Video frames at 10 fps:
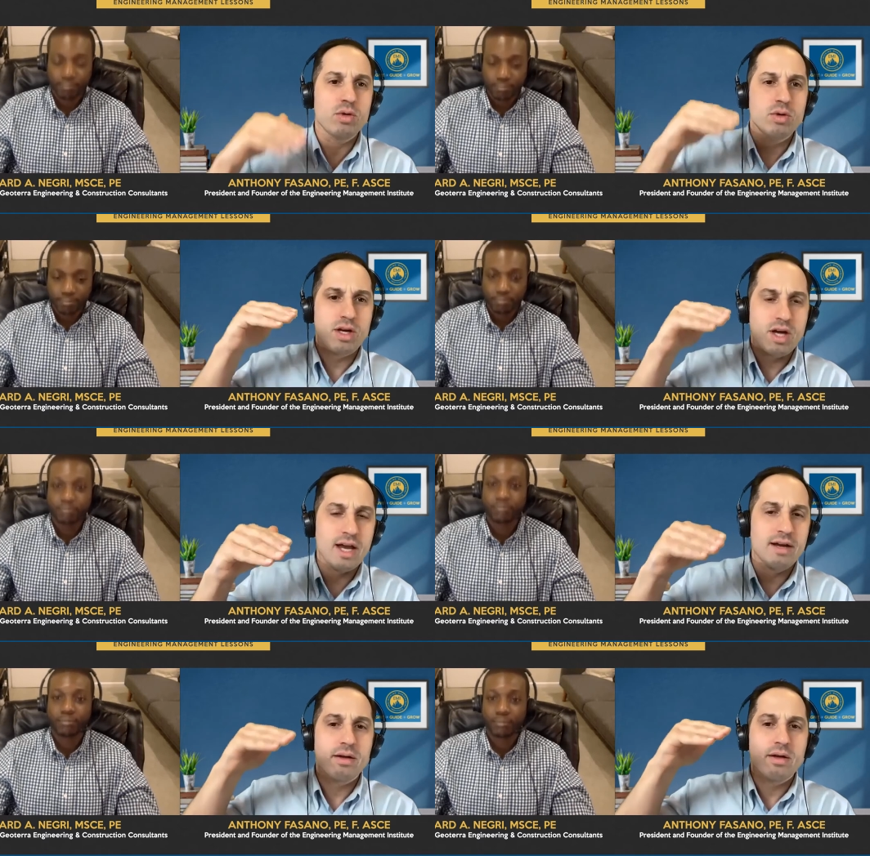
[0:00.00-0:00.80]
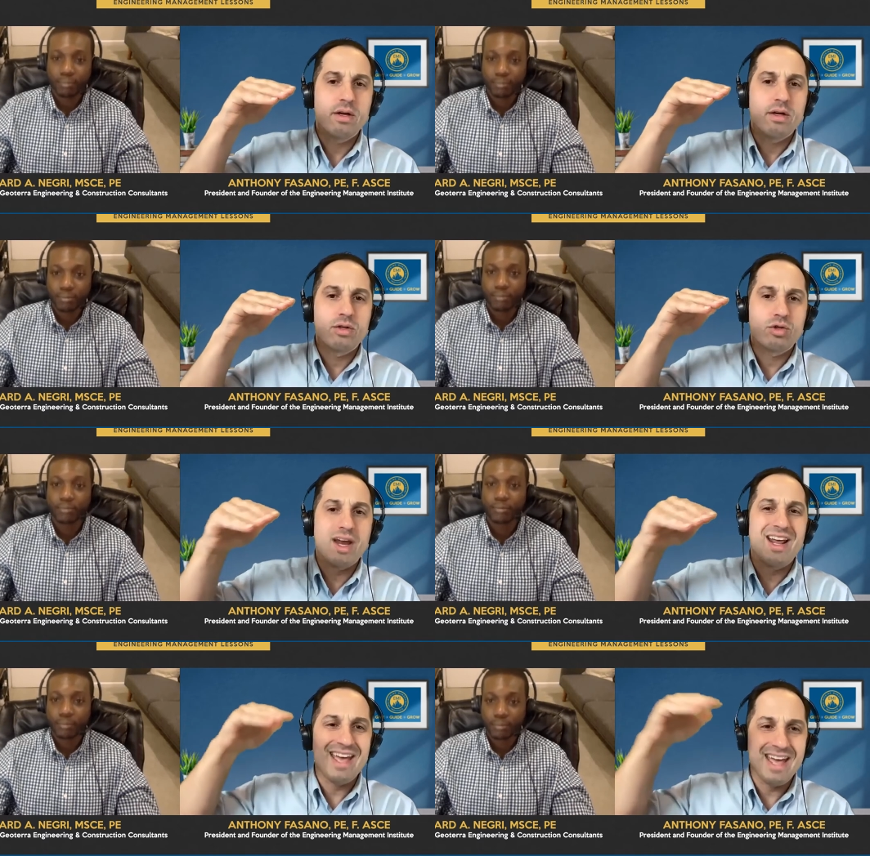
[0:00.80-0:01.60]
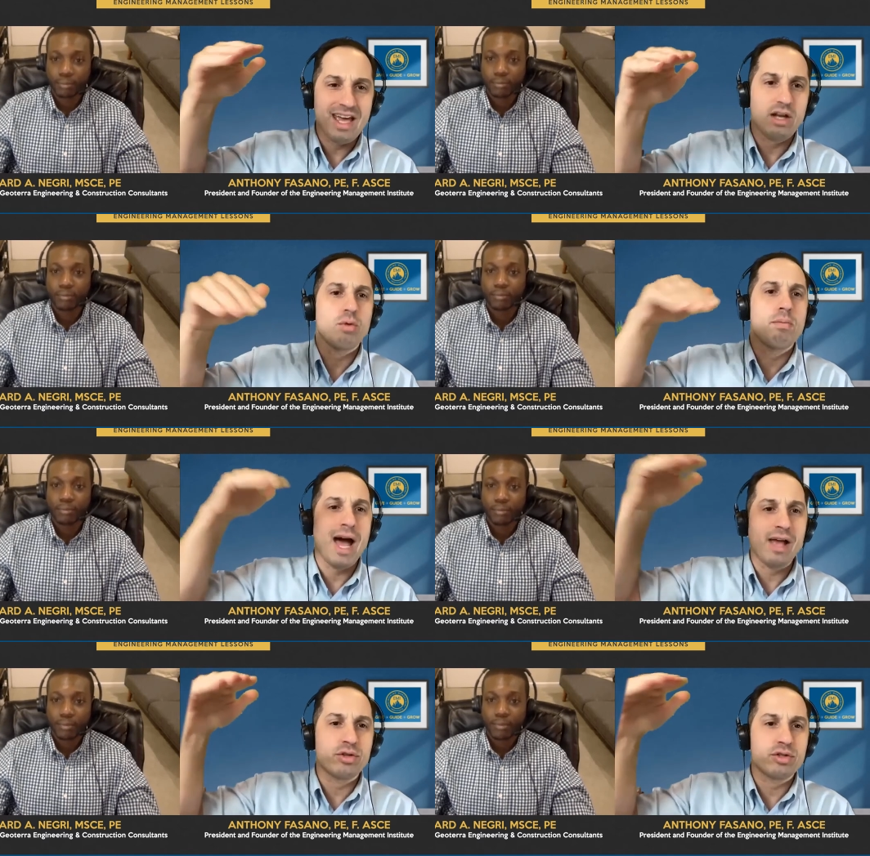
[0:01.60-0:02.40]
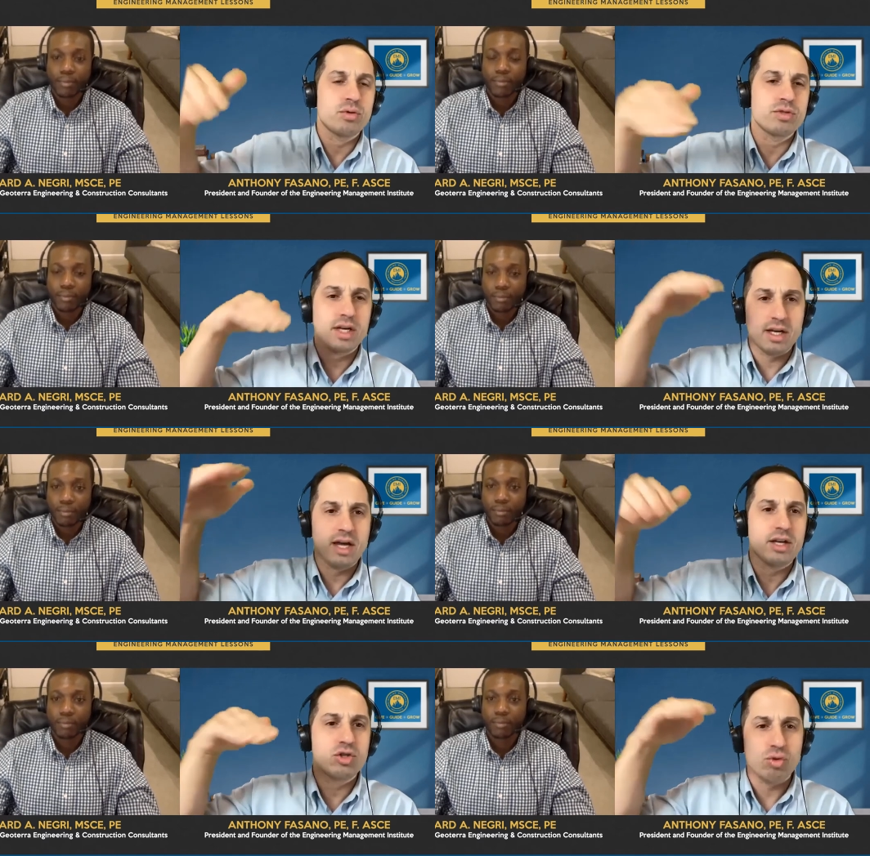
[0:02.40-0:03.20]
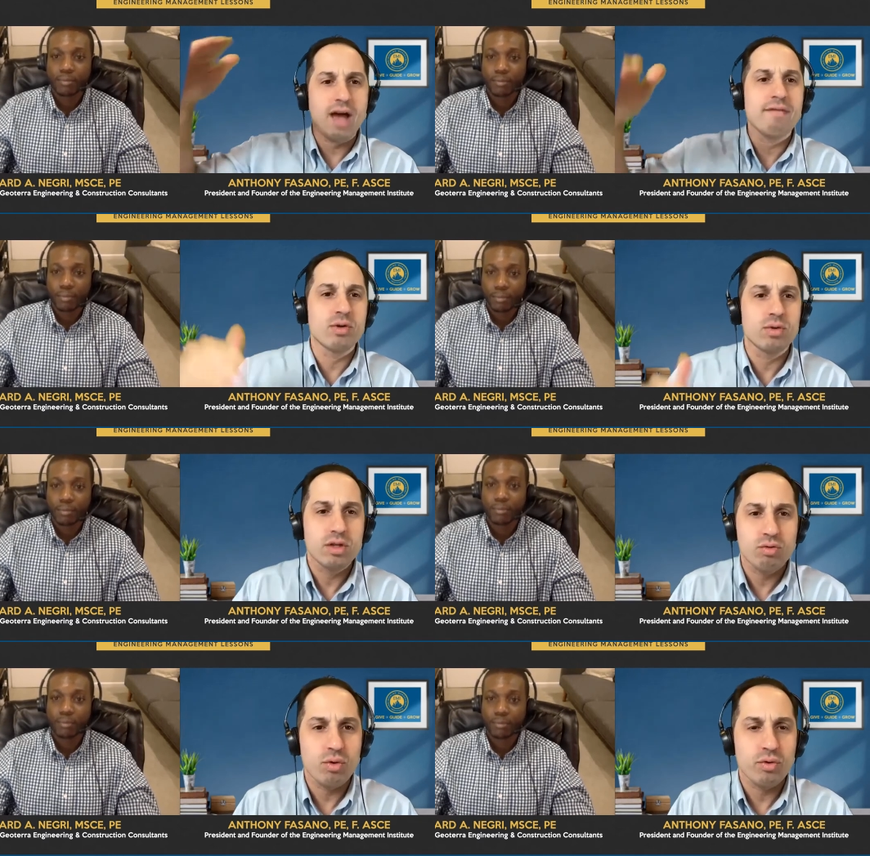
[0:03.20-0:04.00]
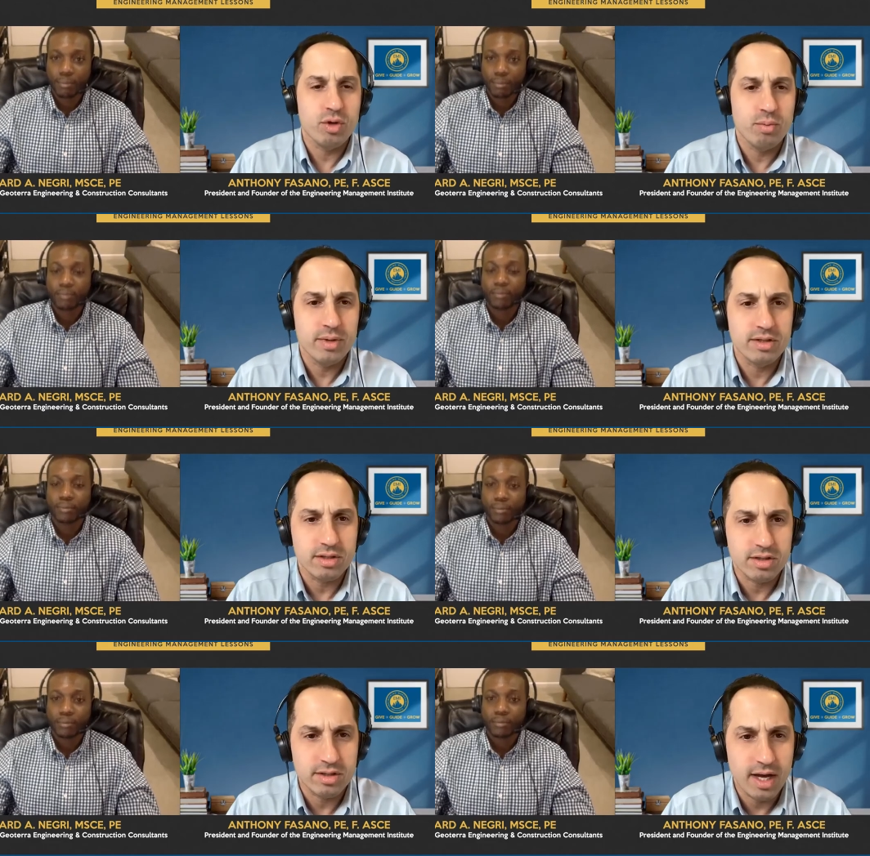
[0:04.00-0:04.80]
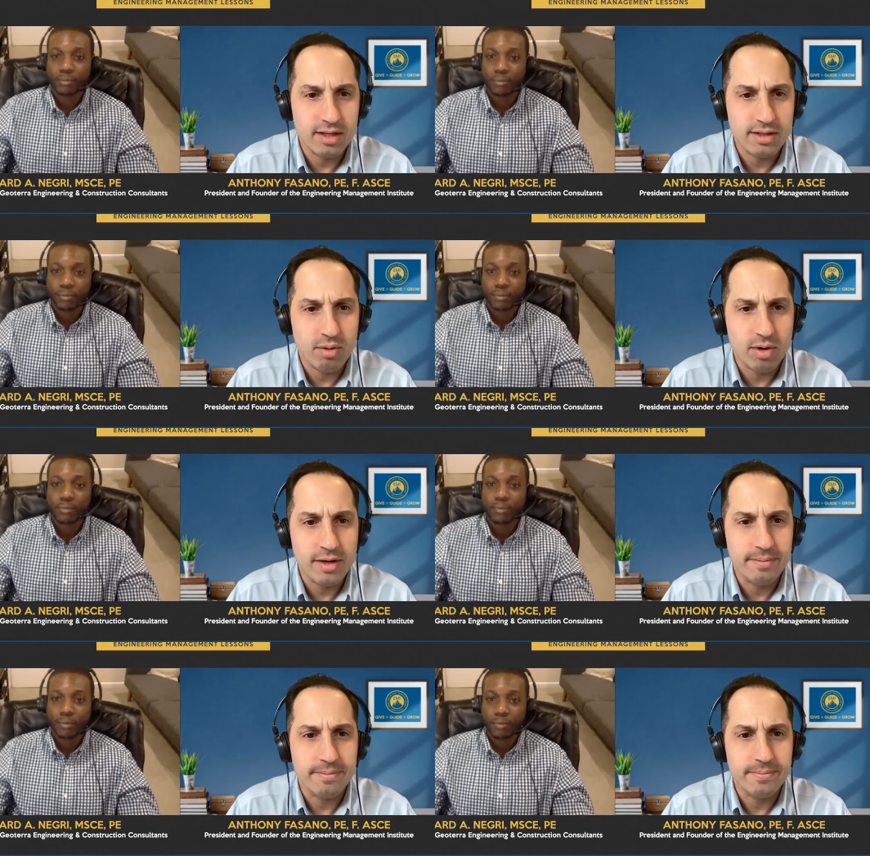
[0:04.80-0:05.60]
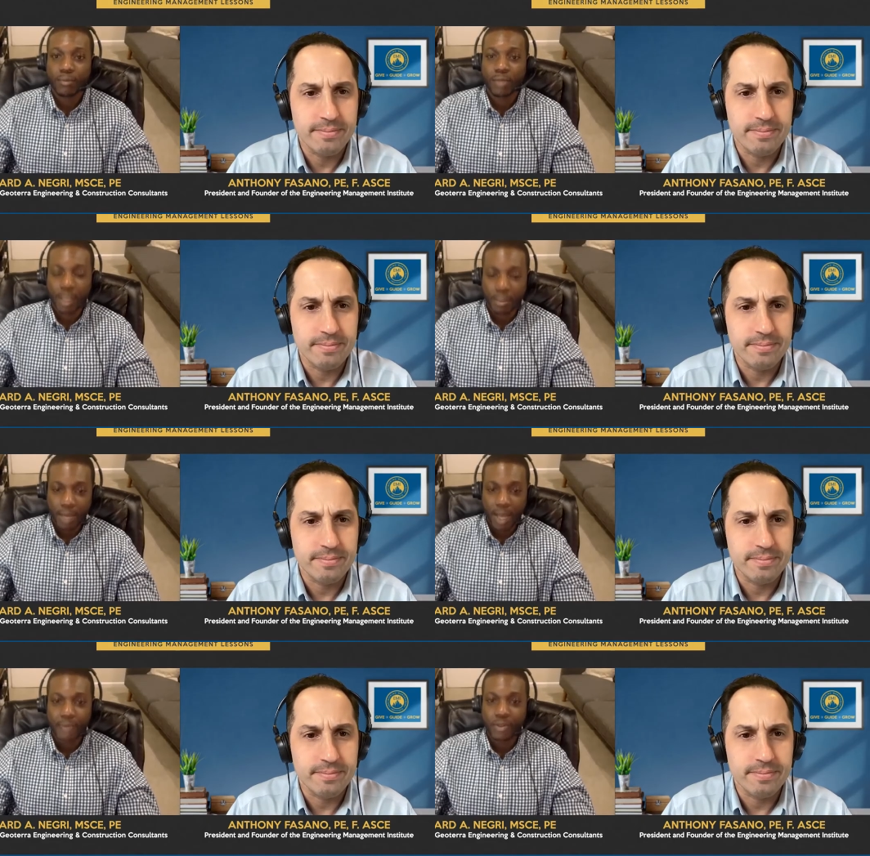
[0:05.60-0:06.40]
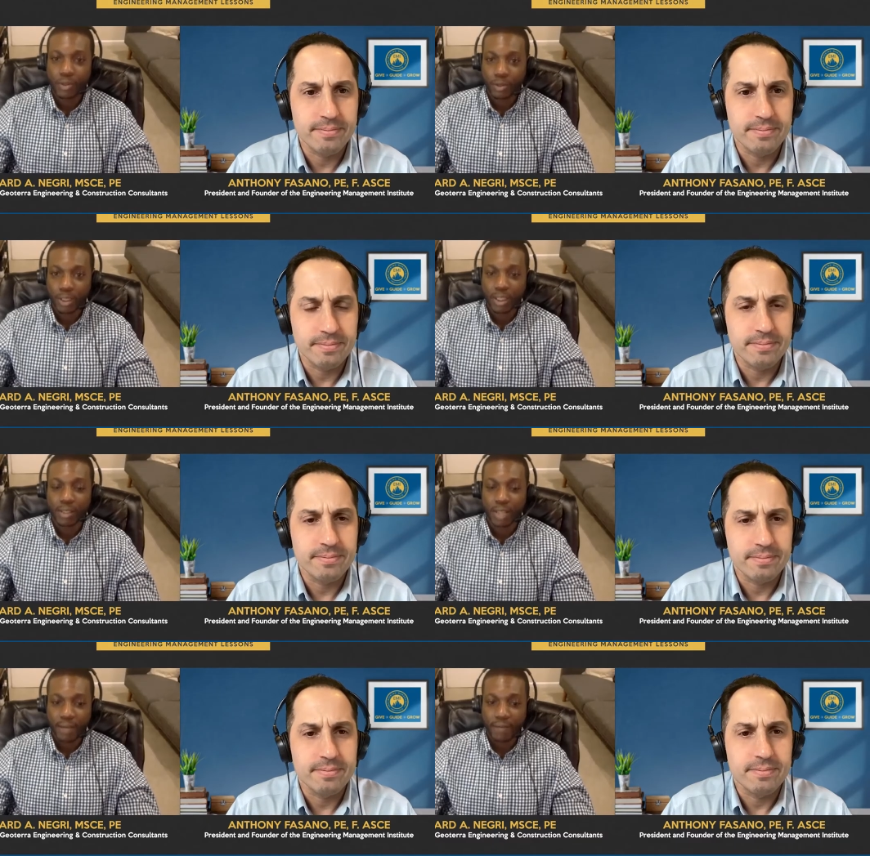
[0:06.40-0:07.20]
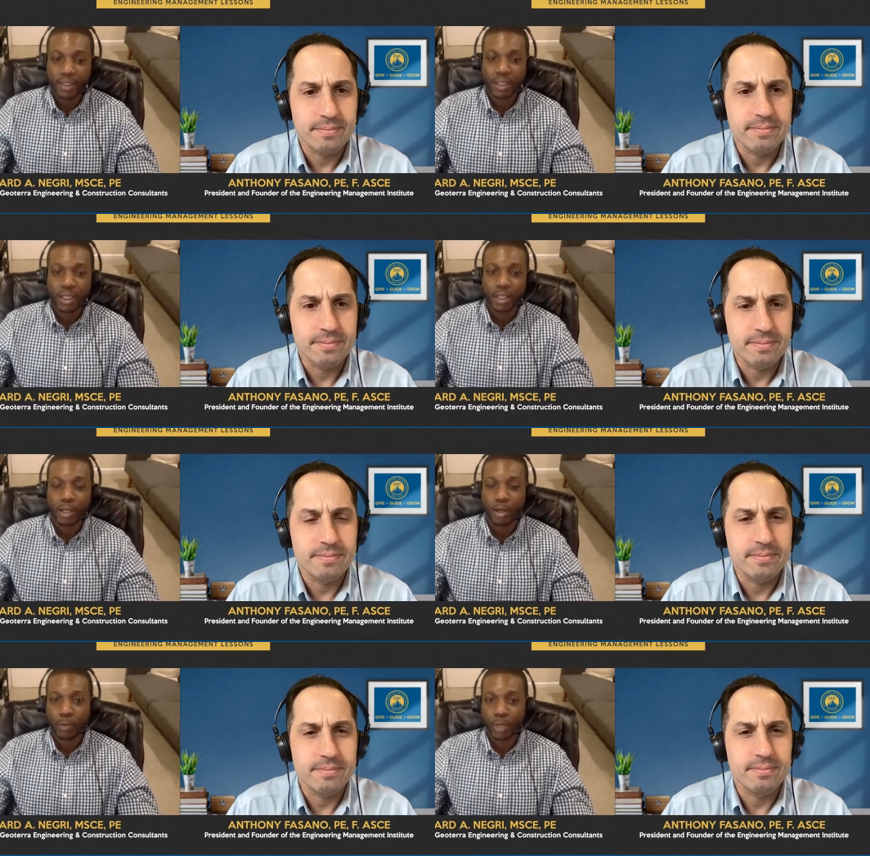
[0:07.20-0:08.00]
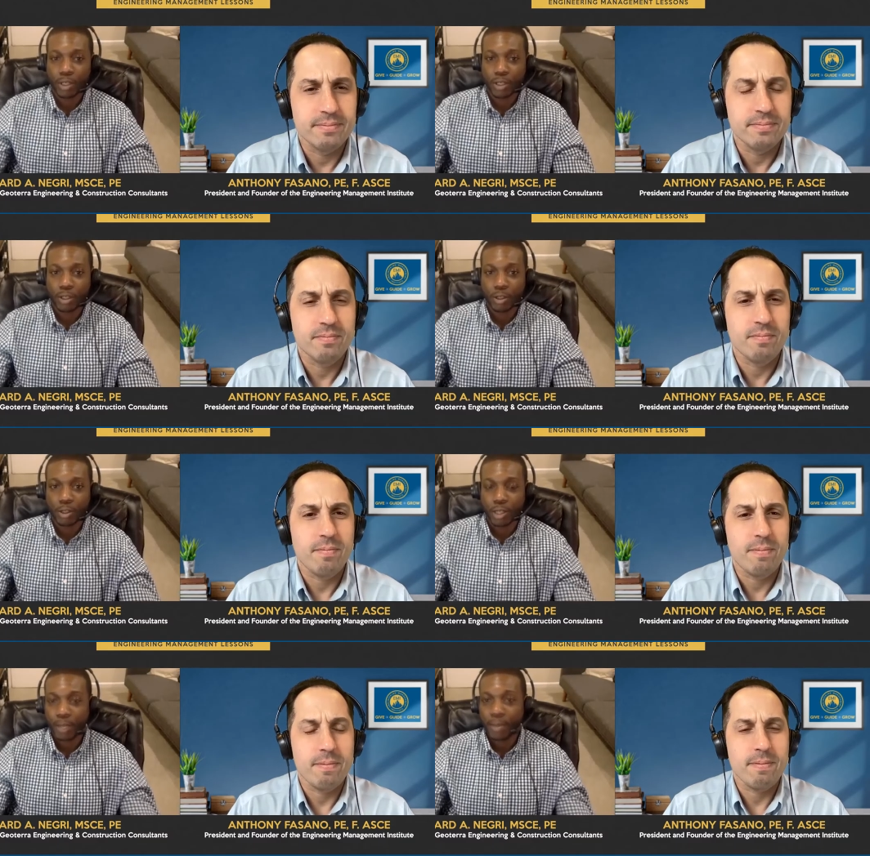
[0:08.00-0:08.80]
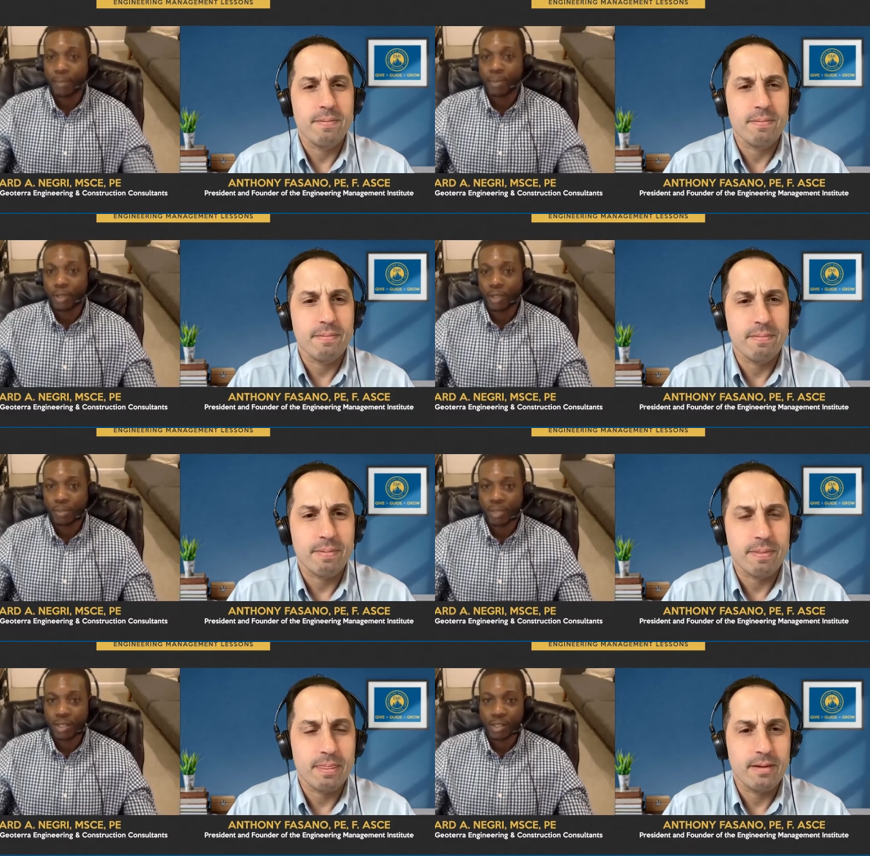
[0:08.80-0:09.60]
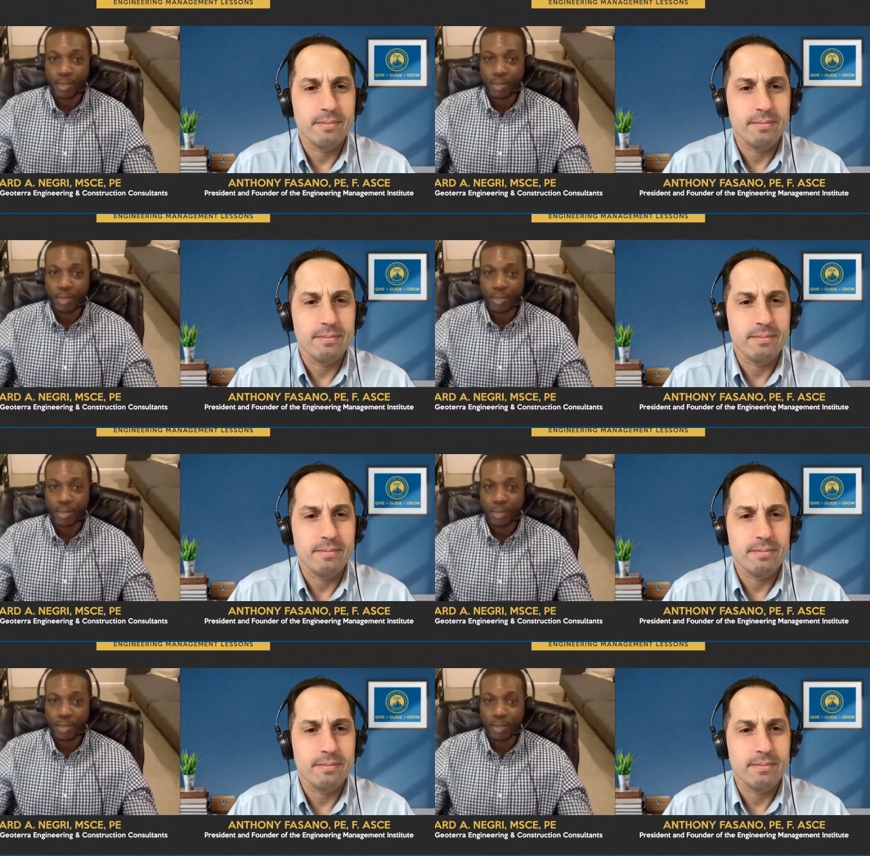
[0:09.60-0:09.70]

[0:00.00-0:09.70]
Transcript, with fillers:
Speaker 1: that you can kind of try to hit, or milestones that can kind of drive you in the growth of your business. Is that right?
Speaker 2: Yep, absolutely. Definitely. You know, when you think about building a business,